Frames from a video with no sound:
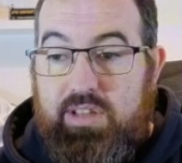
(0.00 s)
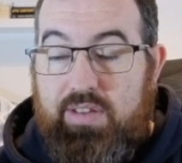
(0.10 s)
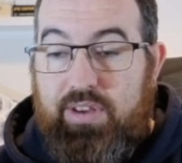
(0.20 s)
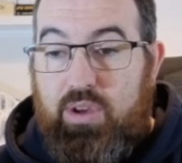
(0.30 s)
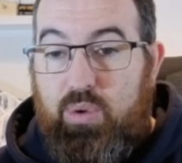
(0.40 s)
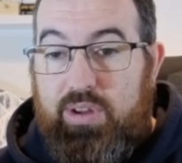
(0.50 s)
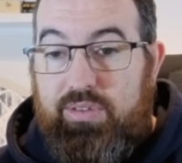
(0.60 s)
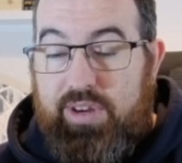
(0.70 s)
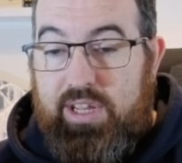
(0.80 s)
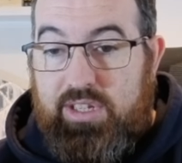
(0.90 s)
if I go out of
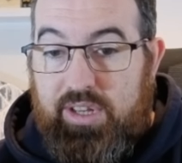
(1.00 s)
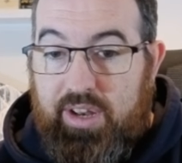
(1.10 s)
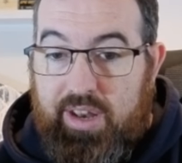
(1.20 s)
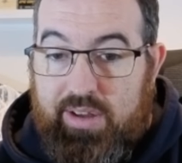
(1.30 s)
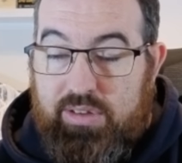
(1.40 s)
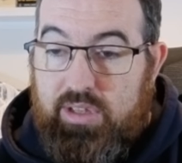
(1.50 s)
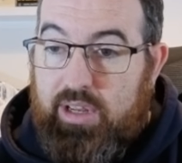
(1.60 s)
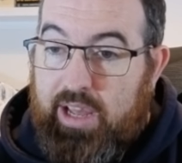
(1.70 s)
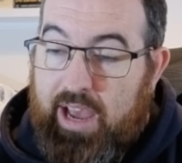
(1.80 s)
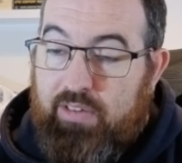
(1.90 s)
range to the
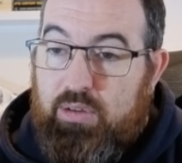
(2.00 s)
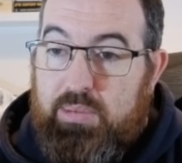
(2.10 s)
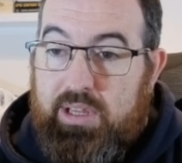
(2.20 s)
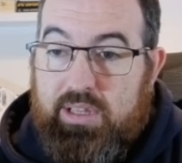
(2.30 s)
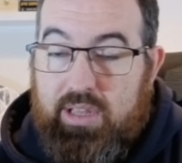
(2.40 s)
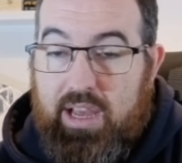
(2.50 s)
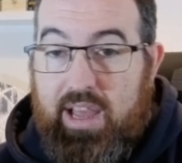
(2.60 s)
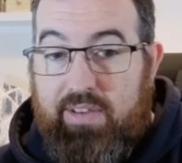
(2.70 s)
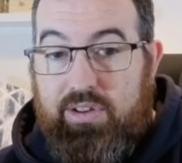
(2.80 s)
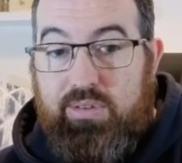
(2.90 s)
downside, I have
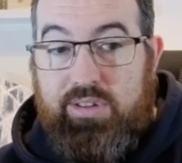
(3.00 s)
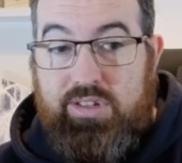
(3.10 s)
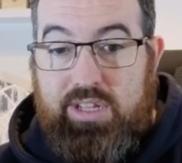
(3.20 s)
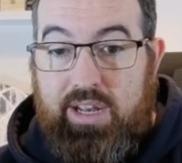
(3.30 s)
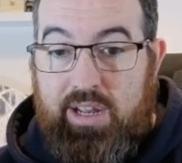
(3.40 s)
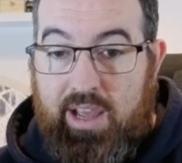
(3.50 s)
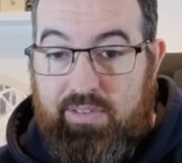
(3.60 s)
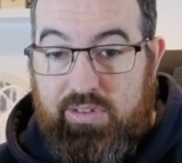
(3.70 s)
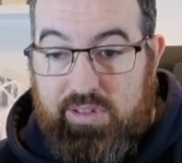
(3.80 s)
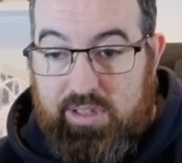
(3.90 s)
to understand, I have
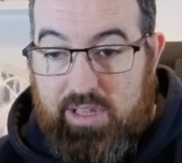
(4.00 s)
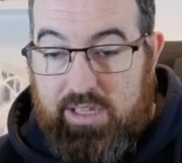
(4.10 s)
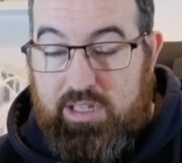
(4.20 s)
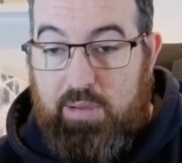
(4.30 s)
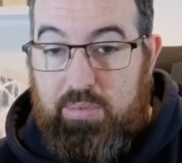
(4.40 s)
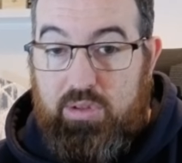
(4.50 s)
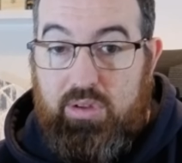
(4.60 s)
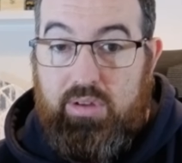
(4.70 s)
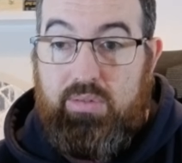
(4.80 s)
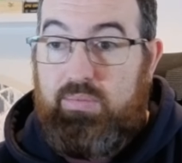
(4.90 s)
to accept
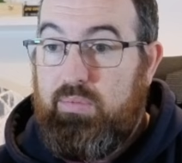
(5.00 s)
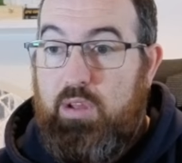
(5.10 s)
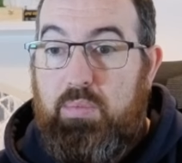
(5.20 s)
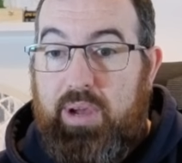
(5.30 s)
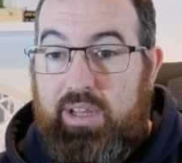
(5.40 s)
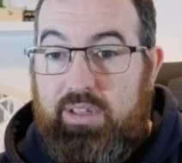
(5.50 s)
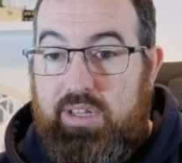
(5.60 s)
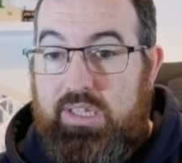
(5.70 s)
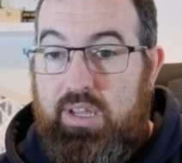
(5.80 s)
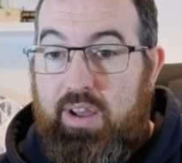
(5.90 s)
the impact of
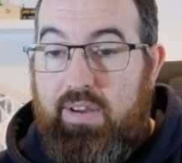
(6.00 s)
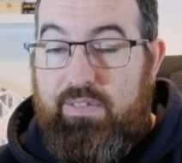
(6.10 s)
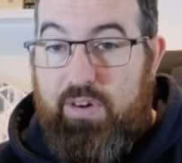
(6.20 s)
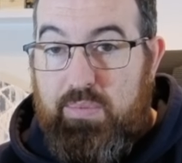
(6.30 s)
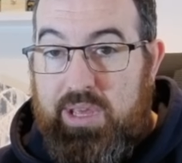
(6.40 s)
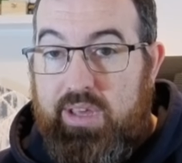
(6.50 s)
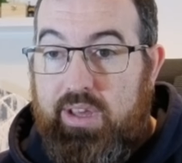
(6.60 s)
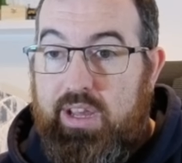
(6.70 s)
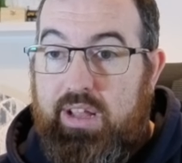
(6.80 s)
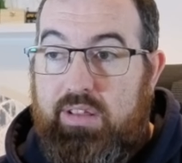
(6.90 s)
this. For me,
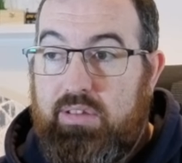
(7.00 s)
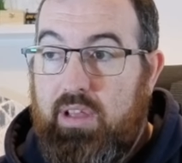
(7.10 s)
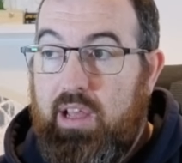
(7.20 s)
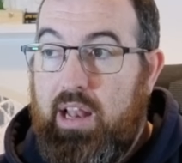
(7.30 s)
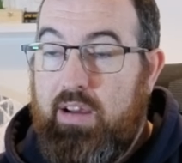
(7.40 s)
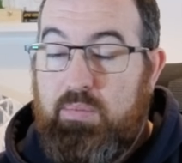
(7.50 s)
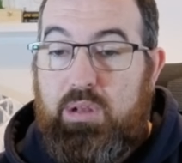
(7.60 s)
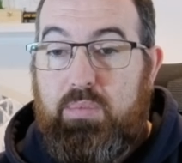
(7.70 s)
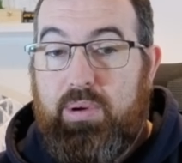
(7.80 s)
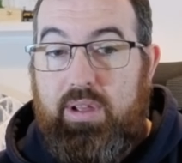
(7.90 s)
it's allowing me
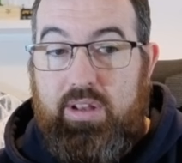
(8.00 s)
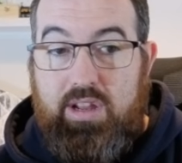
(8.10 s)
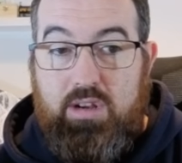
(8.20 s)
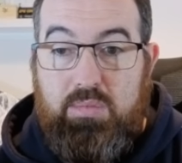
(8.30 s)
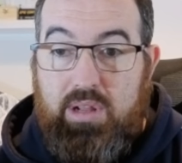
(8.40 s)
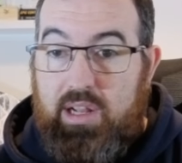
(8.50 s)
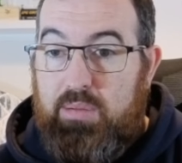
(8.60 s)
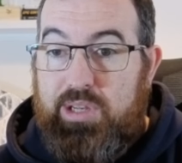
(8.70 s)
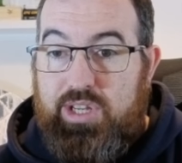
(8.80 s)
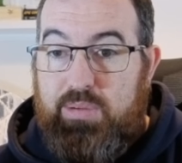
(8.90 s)
to buy Ethereum a little
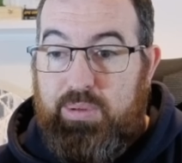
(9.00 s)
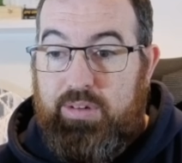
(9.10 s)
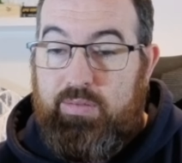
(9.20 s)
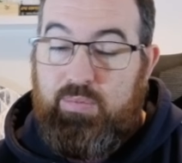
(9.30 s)
bit cheaper.